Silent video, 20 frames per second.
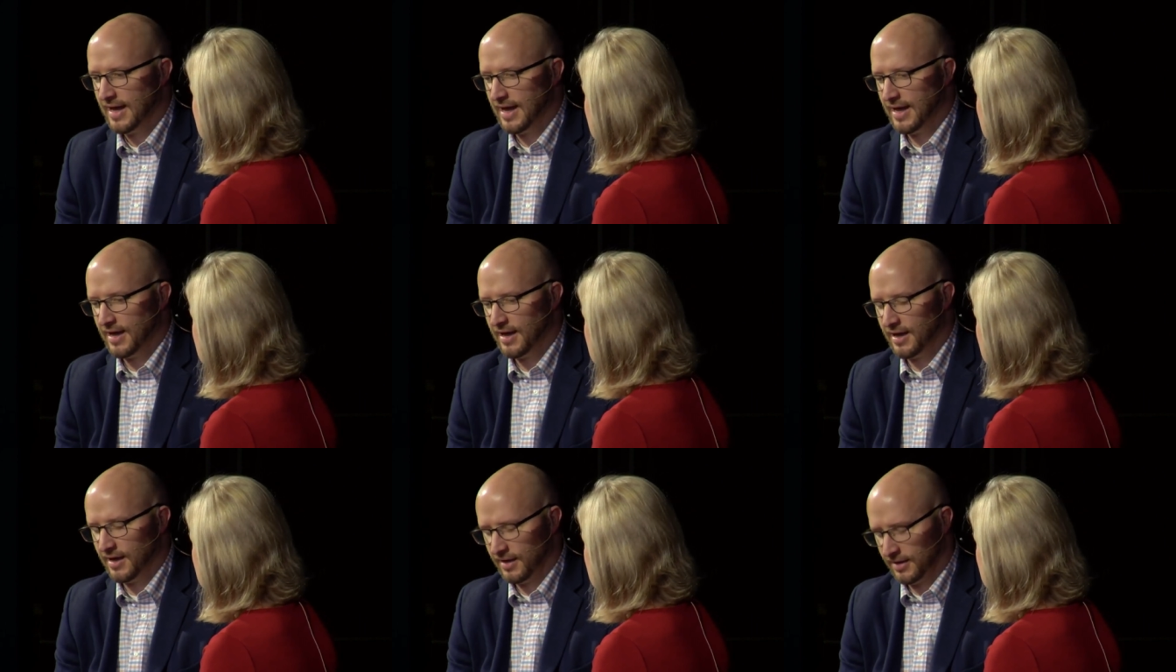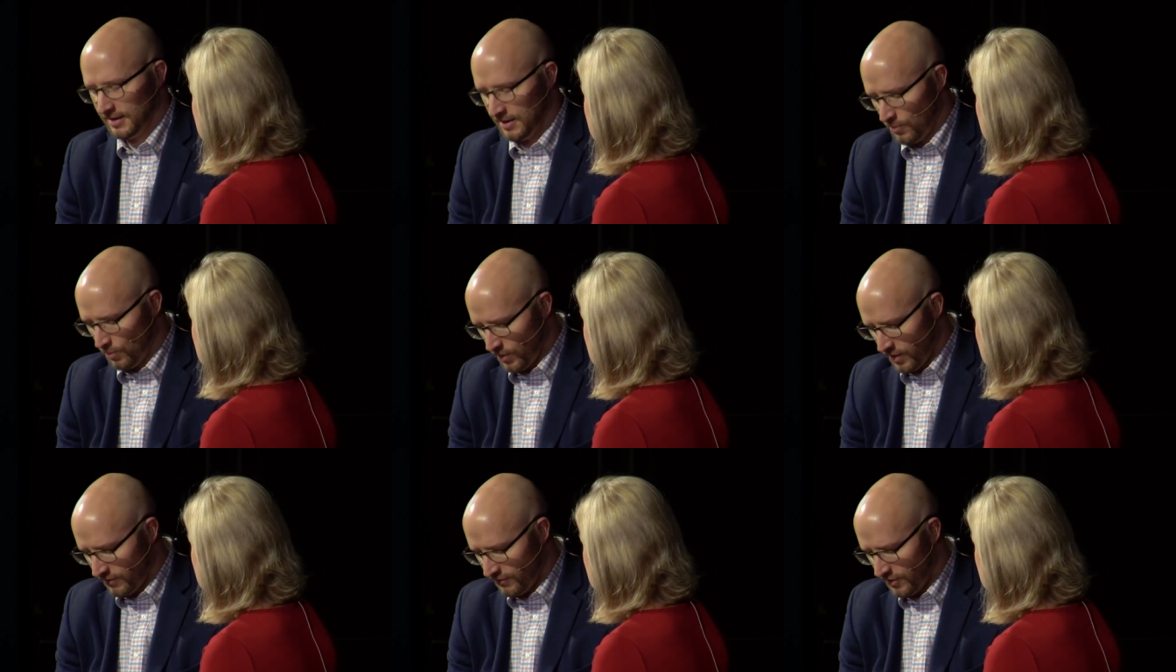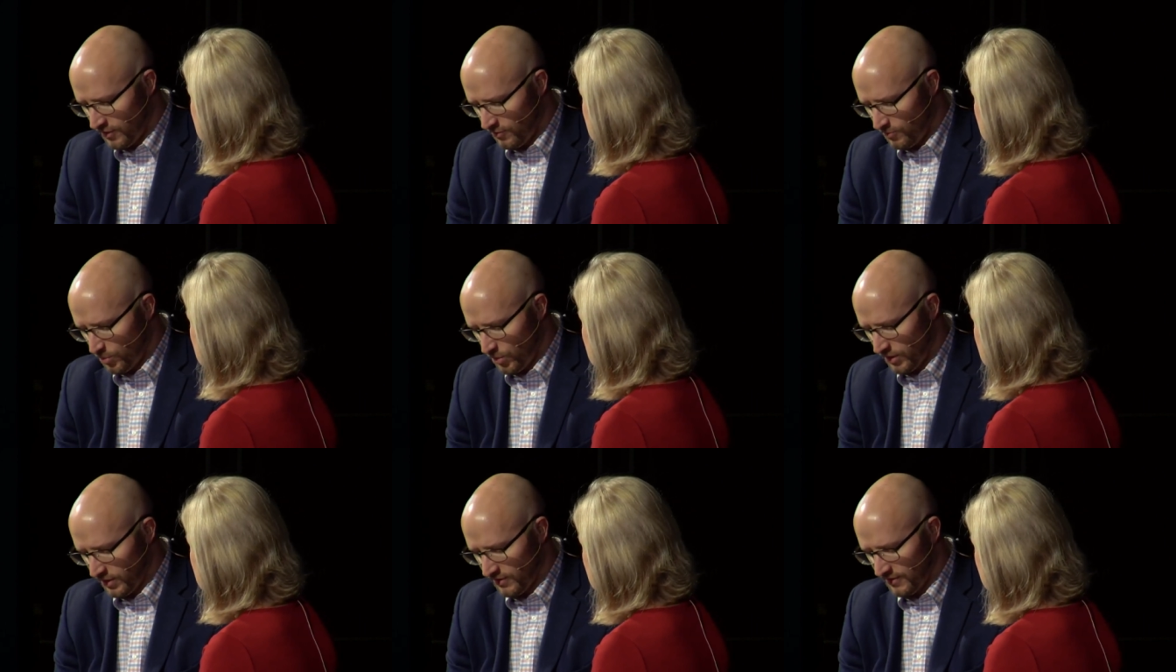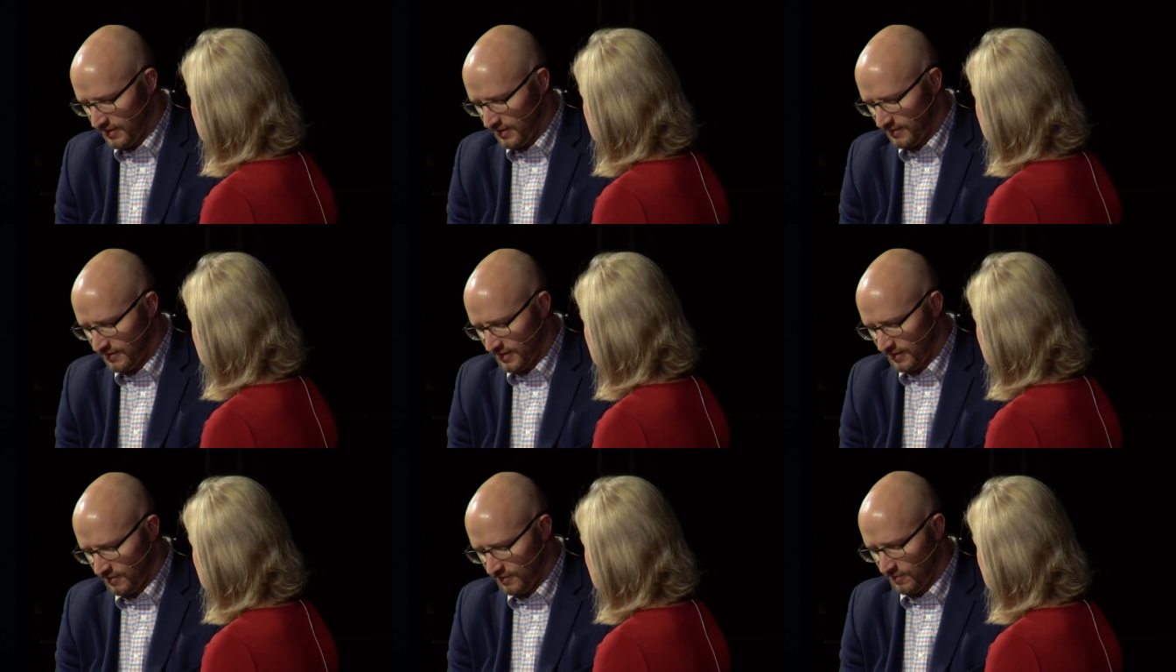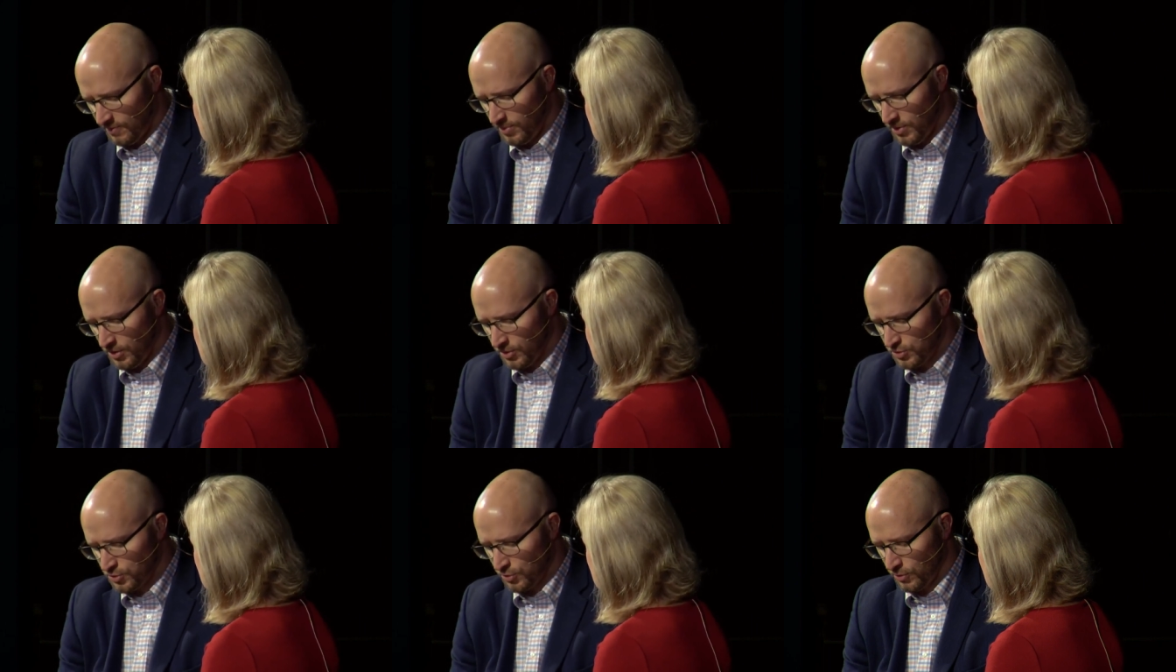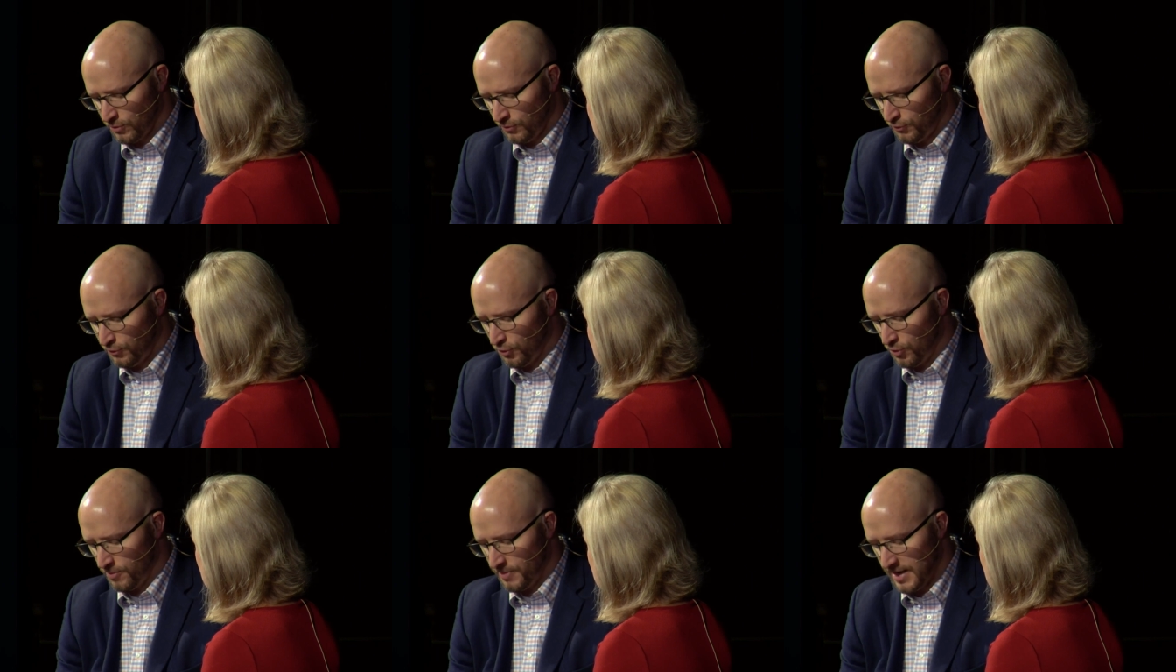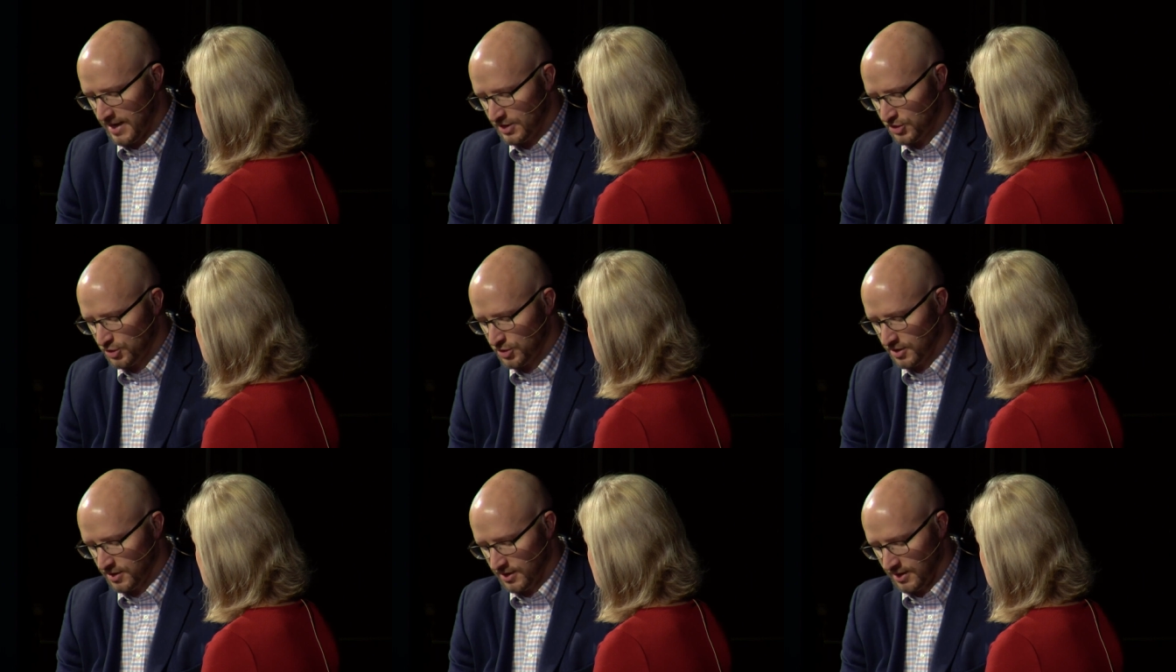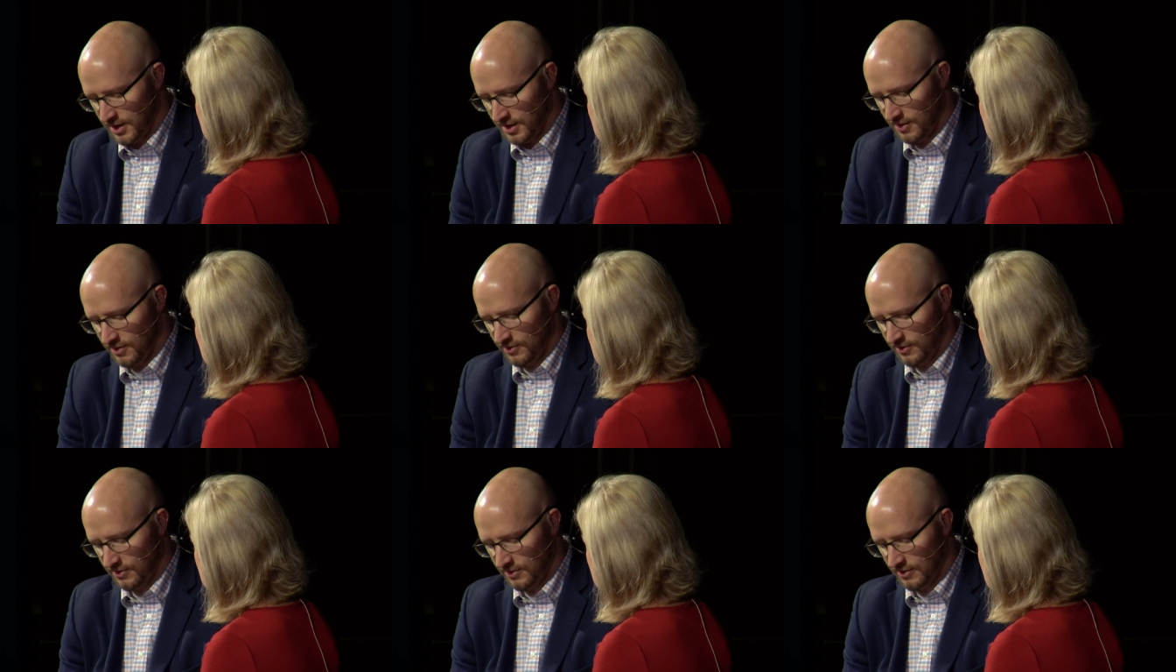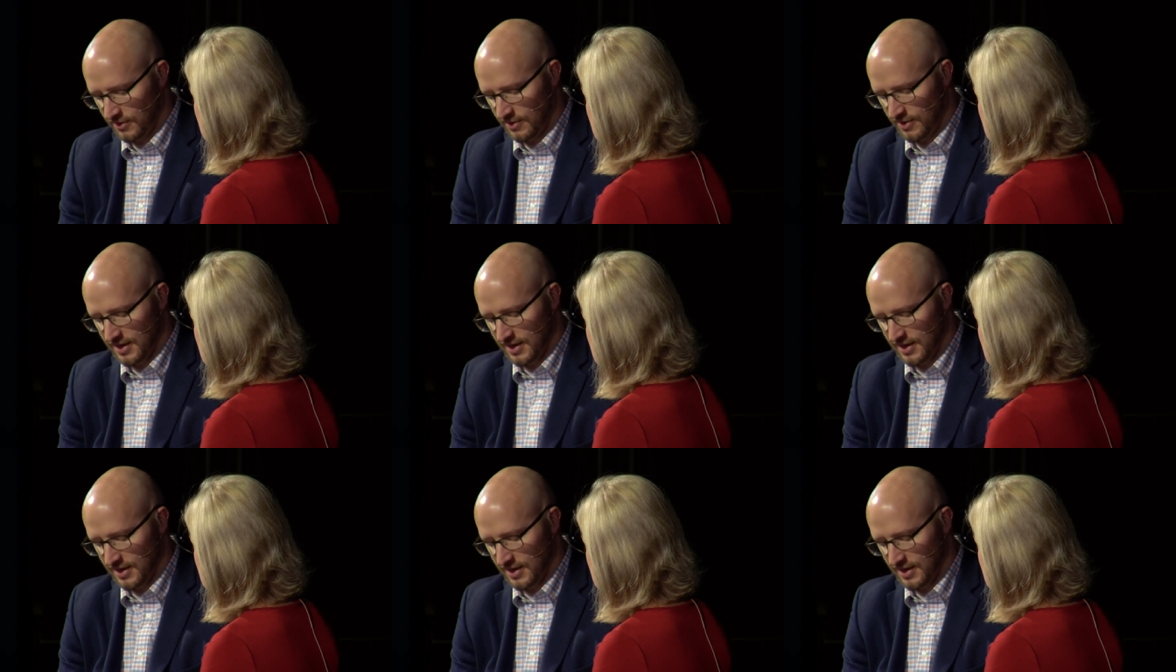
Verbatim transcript: uh, in one of his books says that spiritual formation is